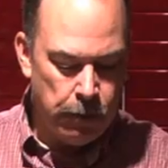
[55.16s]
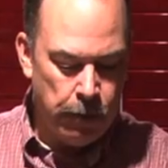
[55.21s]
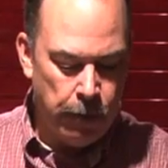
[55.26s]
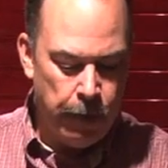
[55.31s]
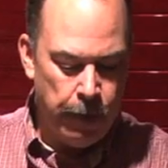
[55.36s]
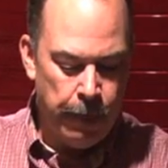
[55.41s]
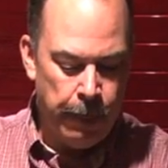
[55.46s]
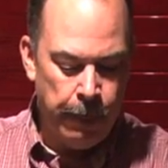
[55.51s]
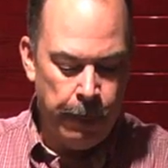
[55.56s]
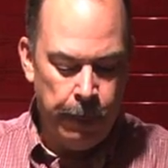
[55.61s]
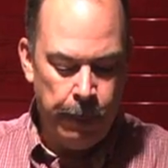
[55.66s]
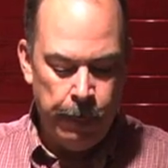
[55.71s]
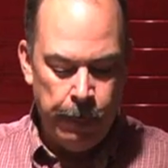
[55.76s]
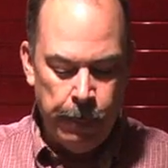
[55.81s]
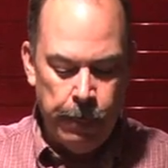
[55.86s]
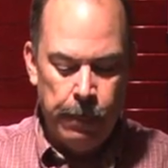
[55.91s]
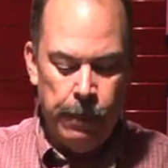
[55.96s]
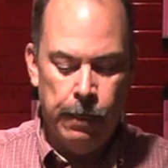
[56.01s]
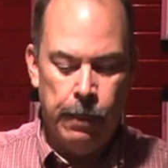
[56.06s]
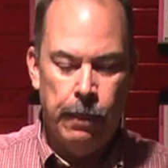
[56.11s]

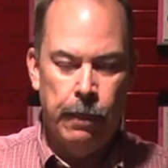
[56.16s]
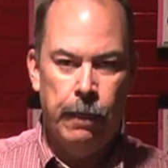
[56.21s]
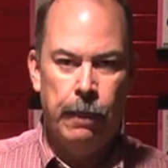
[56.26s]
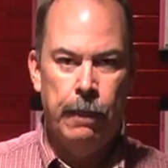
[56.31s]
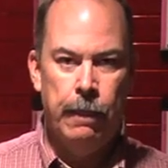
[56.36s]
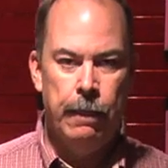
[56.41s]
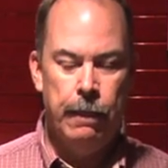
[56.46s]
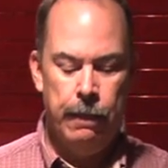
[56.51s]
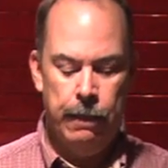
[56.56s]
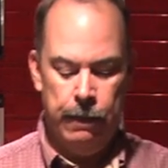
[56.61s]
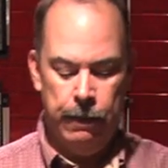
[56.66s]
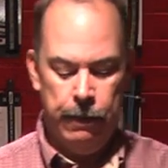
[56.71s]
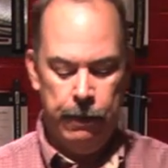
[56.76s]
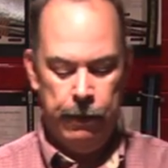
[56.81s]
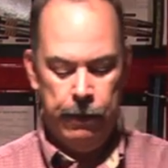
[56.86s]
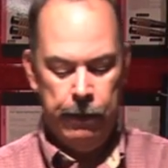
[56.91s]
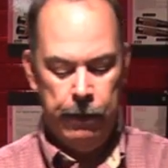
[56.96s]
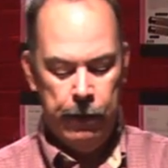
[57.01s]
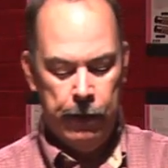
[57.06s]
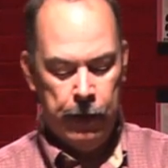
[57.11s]

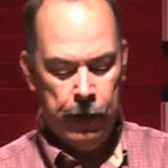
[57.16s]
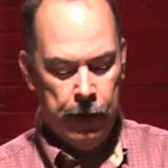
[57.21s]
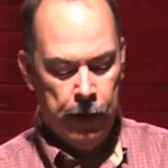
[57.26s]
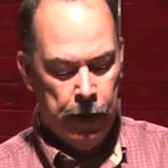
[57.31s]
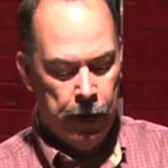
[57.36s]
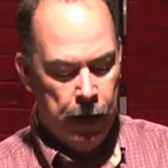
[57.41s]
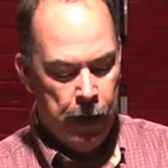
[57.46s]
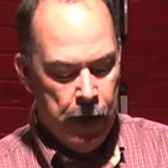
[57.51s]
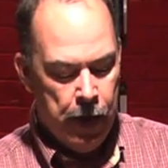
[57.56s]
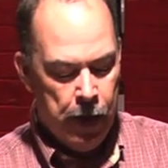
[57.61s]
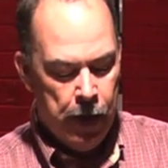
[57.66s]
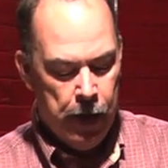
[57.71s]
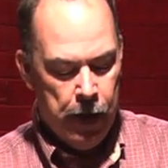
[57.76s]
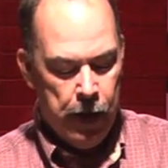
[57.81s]
No one is speaking in this clip.